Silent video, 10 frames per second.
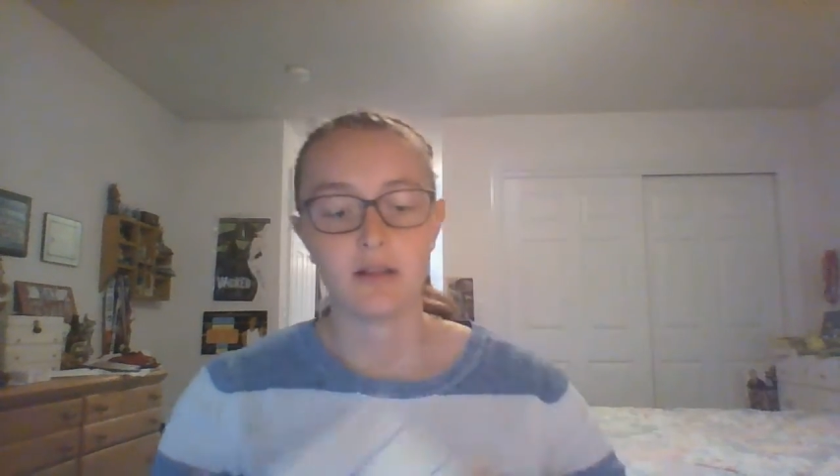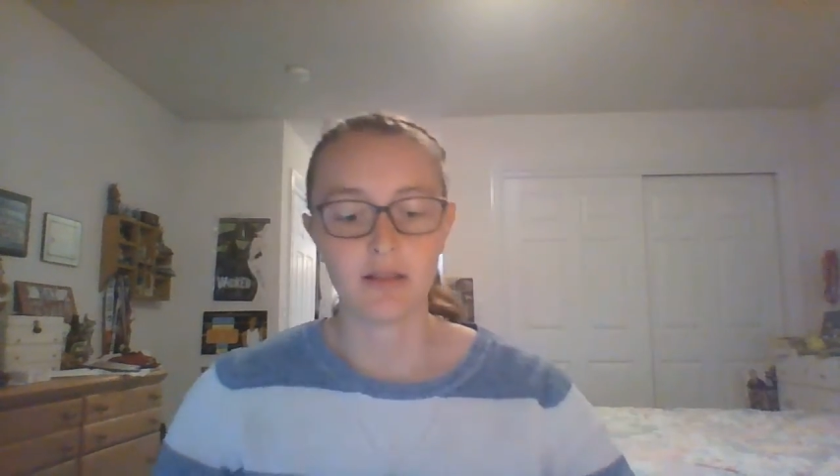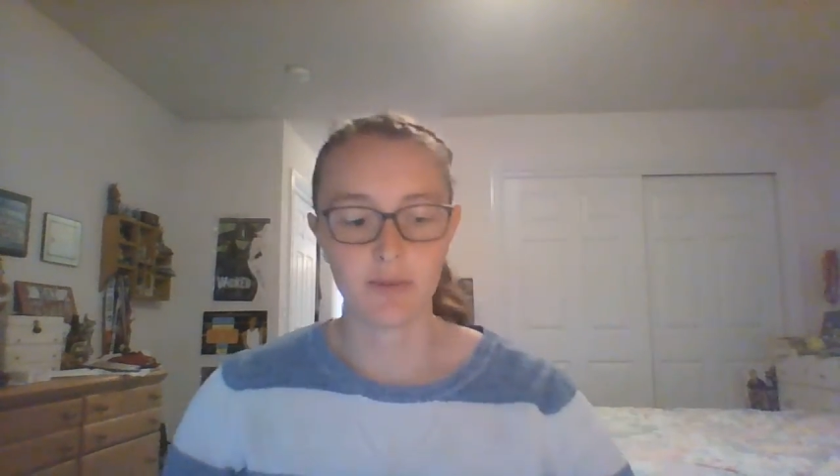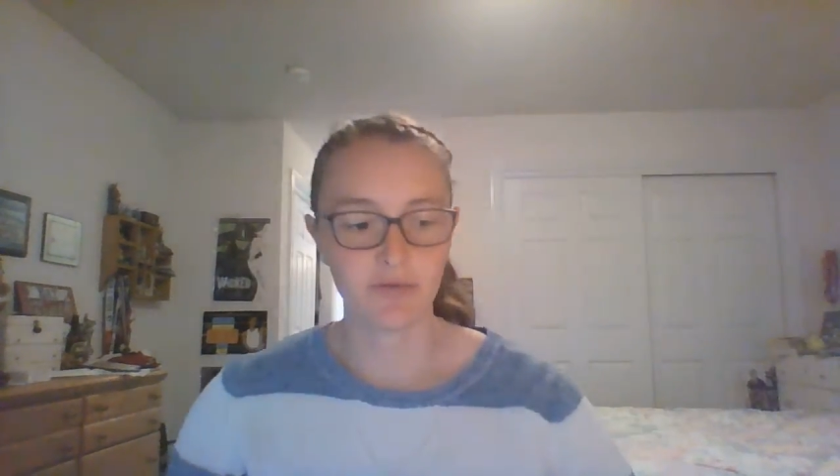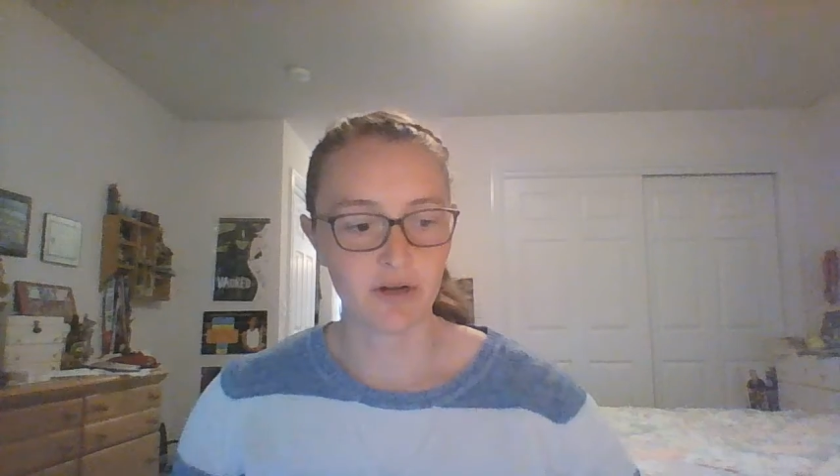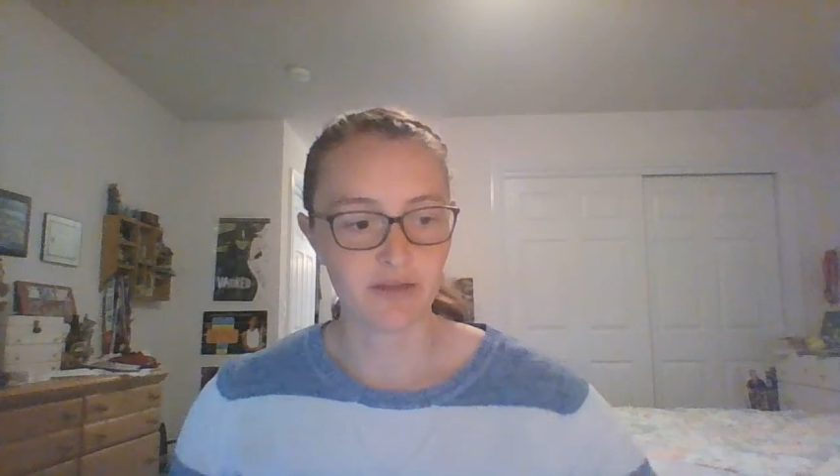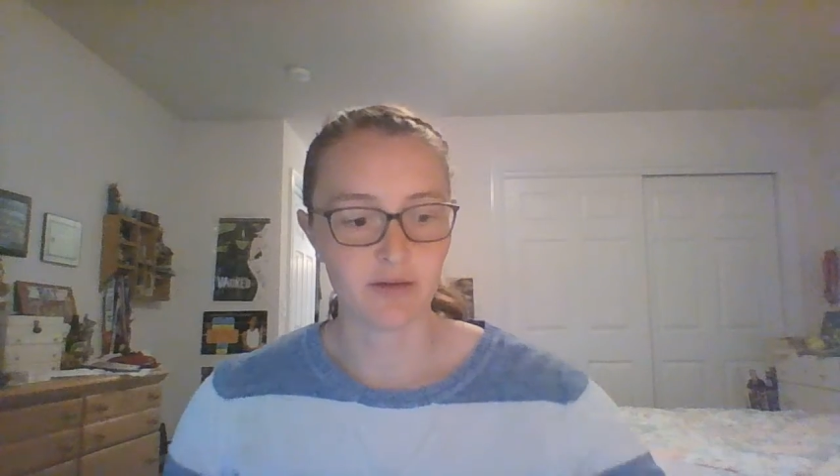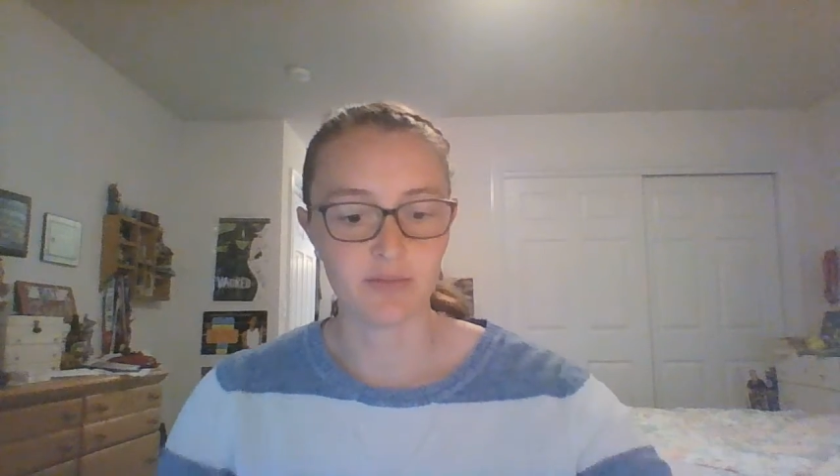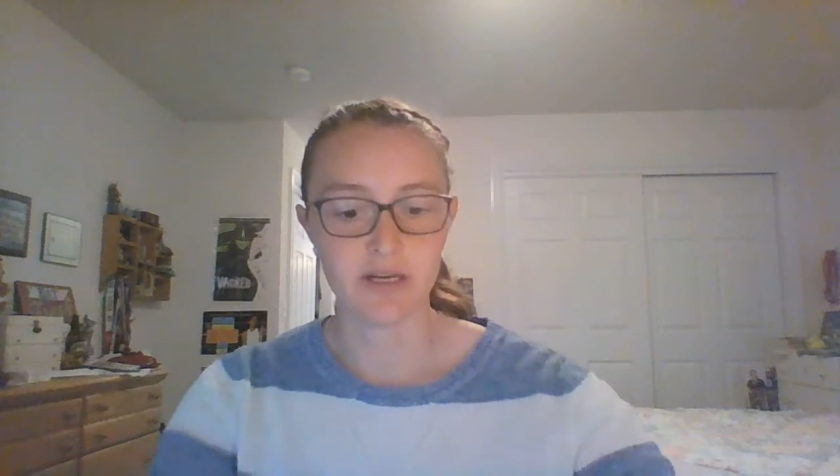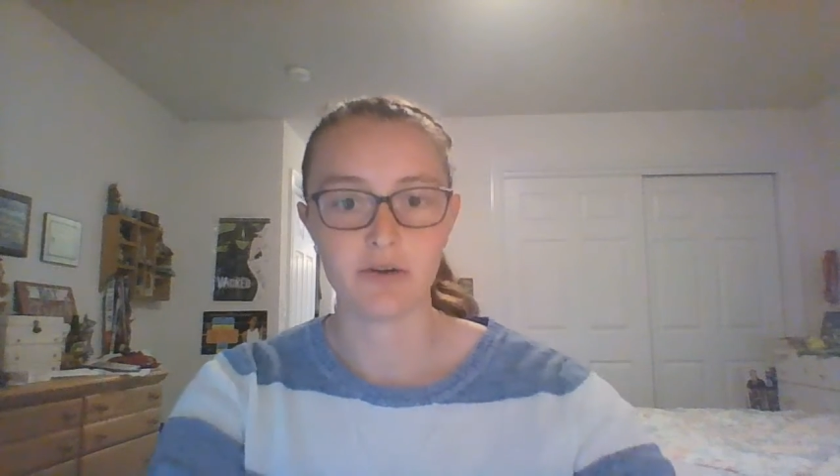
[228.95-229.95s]
let me write
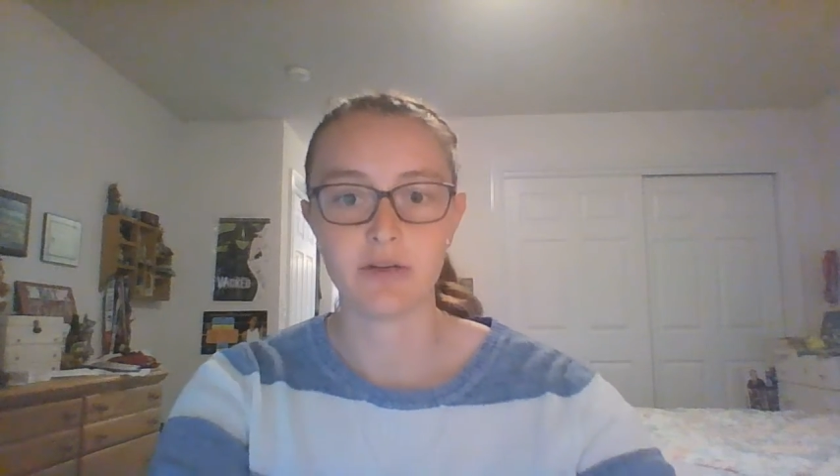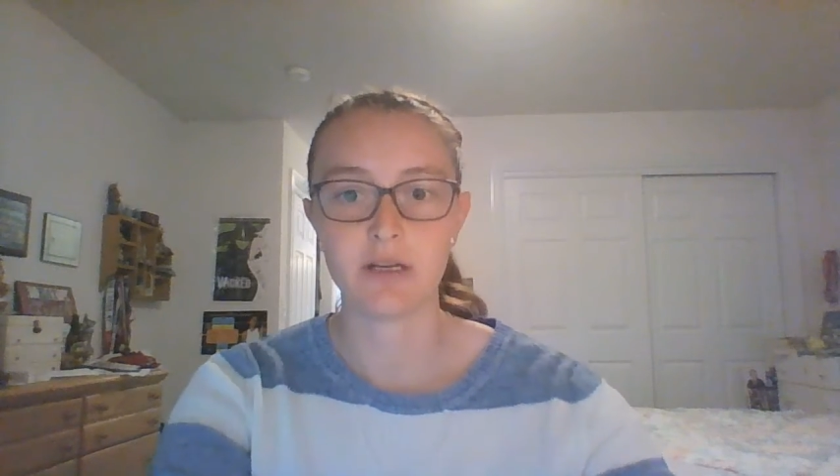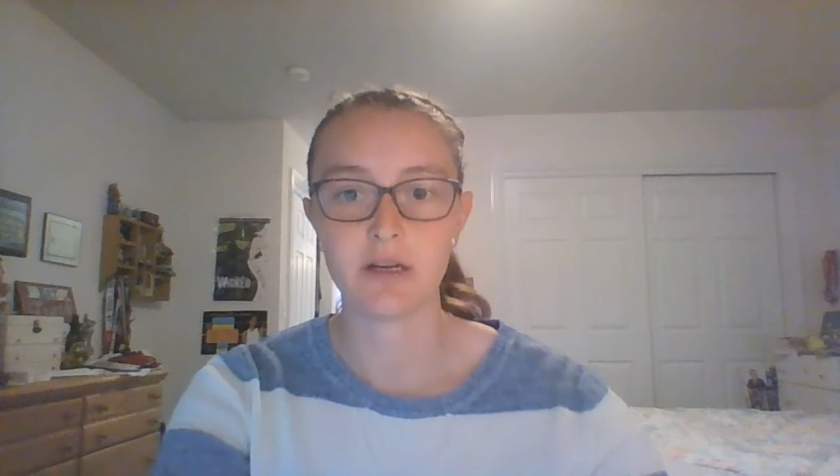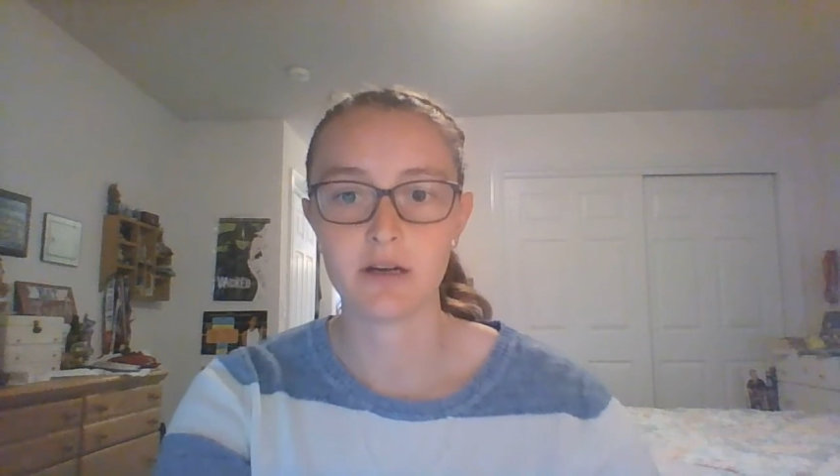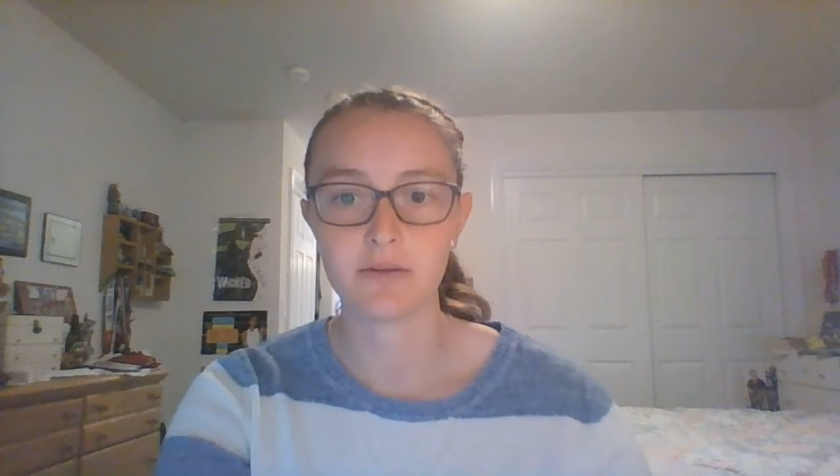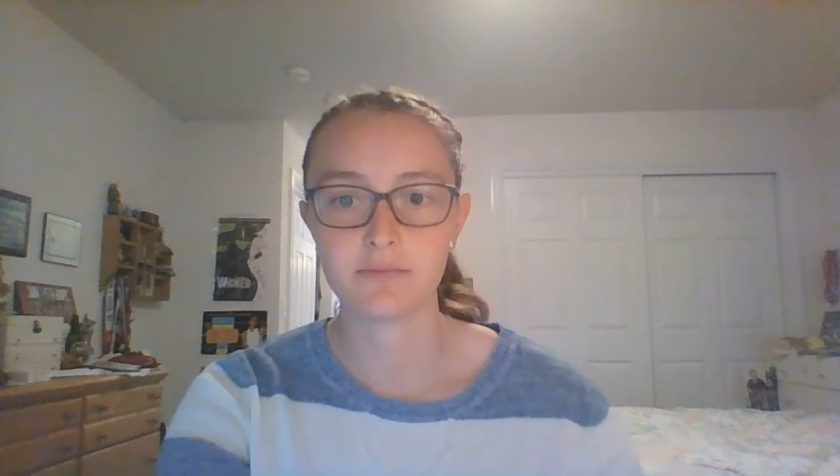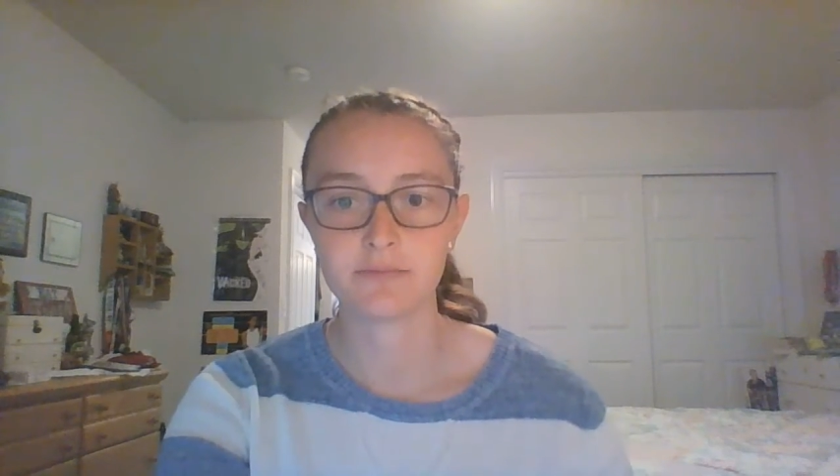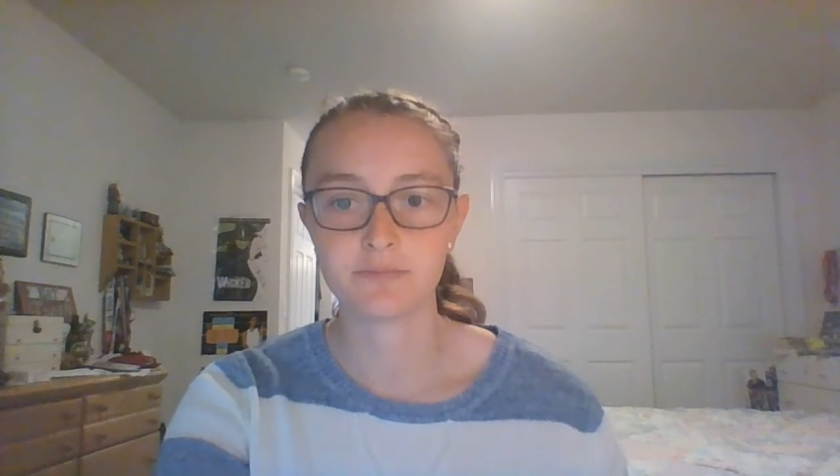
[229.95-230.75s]
them down here.